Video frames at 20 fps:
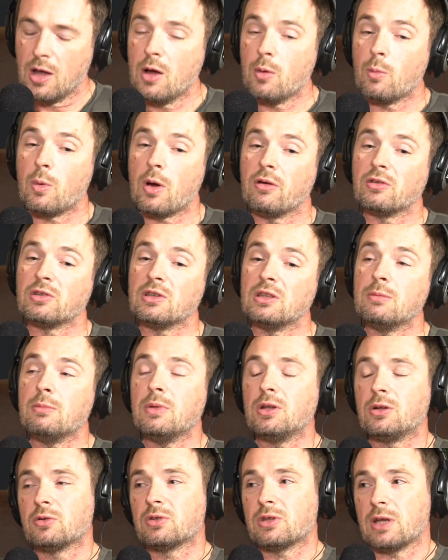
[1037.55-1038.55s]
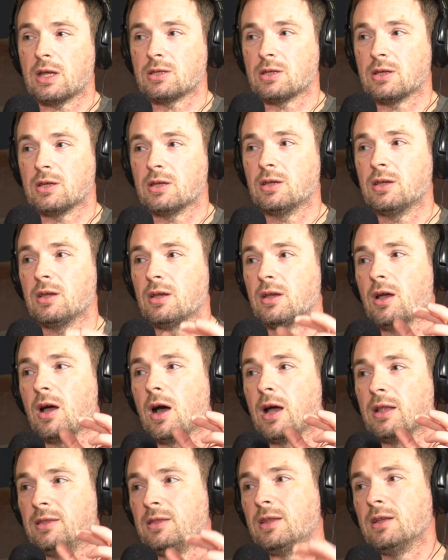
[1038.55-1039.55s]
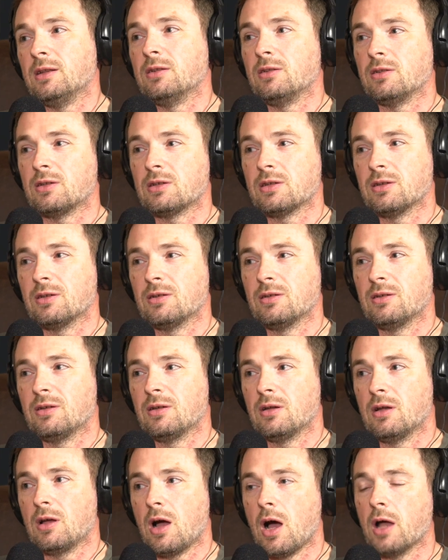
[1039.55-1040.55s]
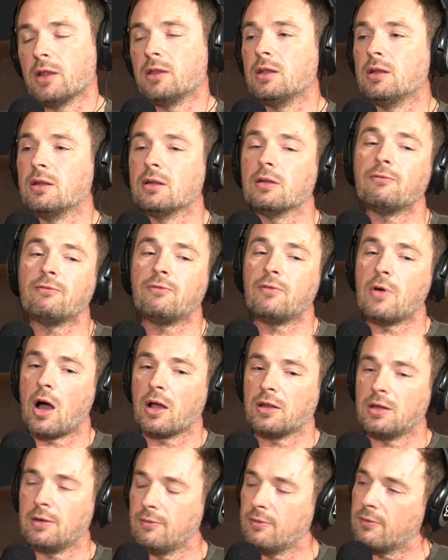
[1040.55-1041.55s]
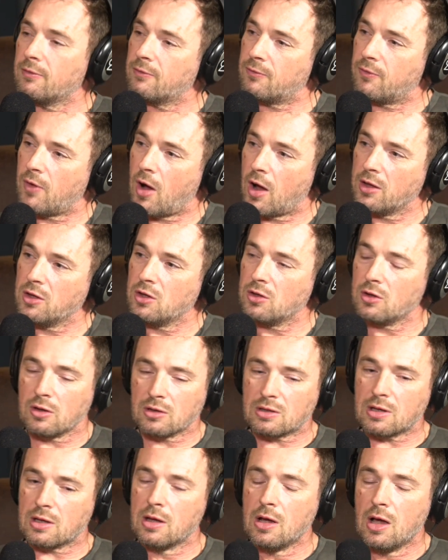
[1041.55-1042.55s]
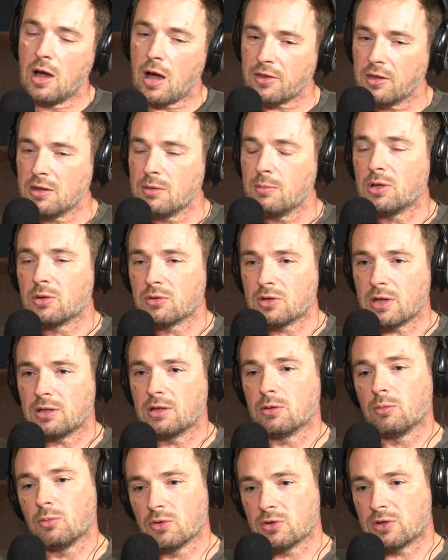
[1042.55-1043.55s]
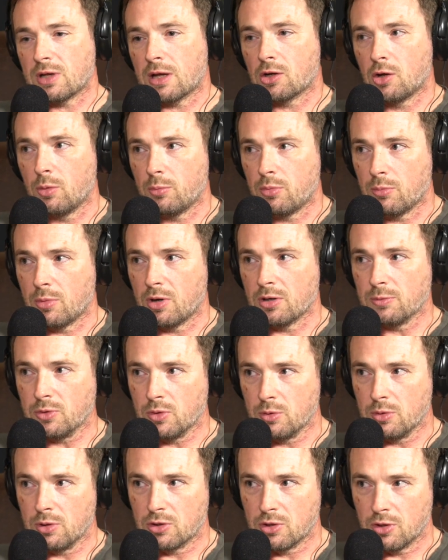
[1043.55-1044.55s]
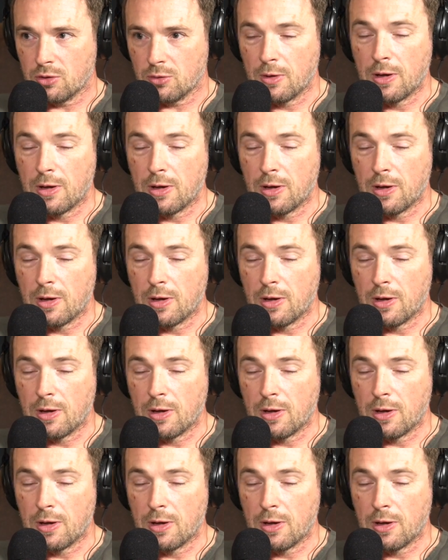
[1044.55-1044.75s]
Yeah. Whereas in the middle setting, I didn't find, I think the middle setting was that compromise between the two.